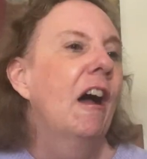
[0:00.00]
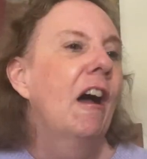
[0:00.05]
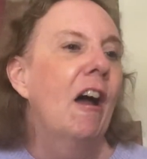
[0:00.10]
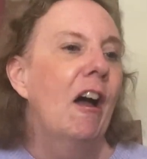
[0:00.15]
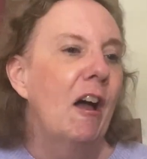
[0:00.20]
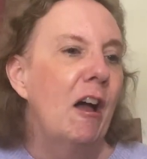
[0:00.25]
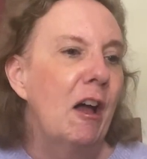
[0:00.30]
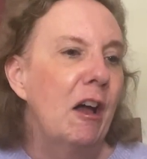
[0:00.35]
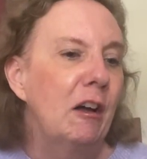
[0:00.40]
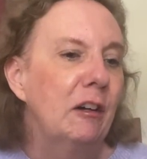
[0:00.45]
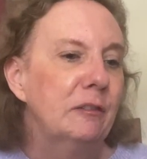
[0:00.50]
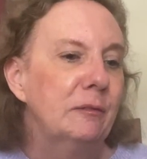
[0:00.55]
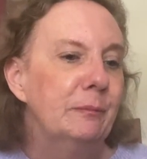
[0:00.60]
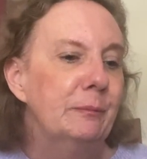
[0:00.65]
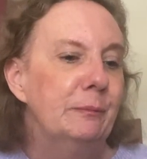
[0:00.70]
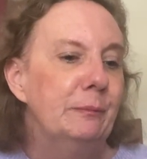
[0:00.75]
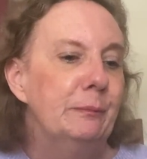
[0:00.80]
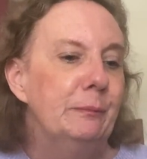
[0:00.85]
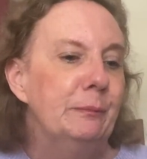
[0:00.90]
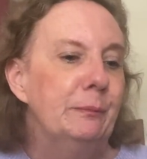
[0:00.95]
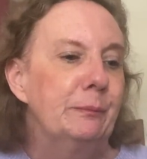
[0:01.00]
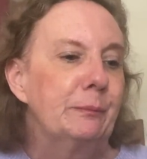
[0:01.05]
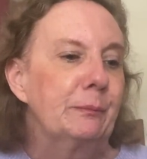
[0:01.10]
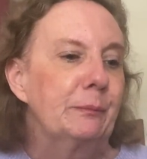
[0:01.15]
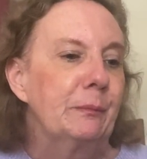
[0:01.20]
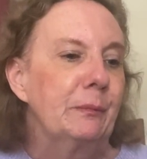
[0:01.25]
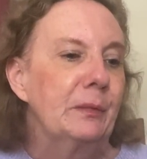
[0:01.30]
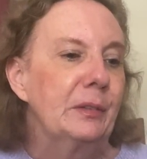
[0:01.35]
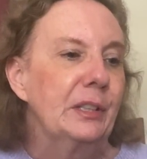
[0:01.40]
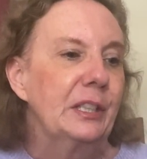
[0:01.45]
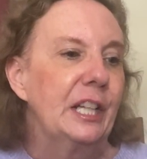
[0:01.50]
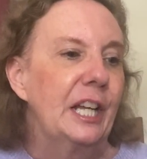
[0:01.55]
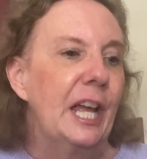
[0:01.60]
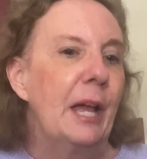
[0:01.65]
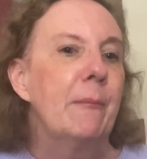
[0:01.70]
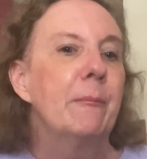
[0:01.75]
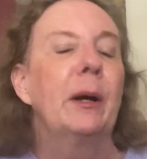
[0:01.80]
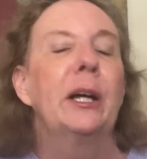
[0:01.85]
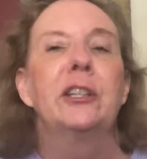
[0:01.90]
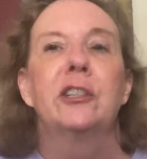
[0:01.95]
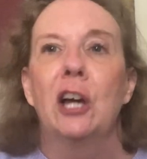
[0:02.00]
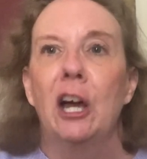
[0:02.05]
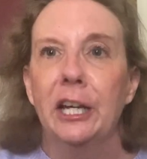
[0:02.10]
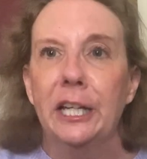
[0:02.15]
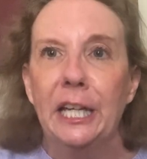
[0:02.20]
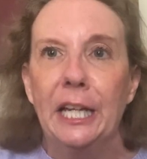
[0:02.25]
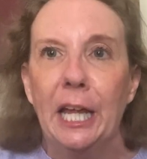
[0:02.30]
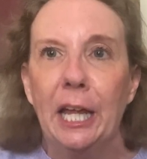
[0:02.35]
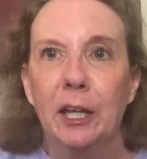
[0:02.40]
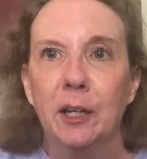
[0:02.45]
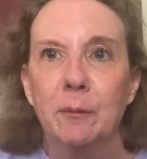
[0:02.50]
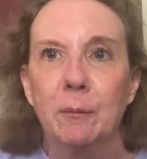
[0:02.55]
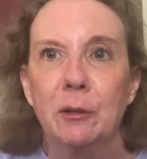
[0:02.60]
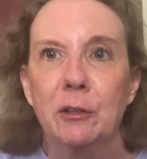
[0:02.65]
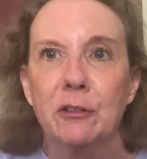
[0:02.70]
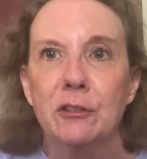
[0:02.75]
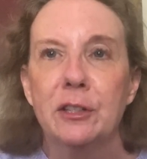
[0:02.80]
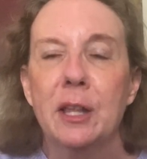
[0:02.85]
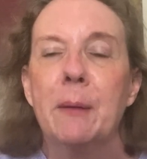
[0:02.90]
And by talking animals,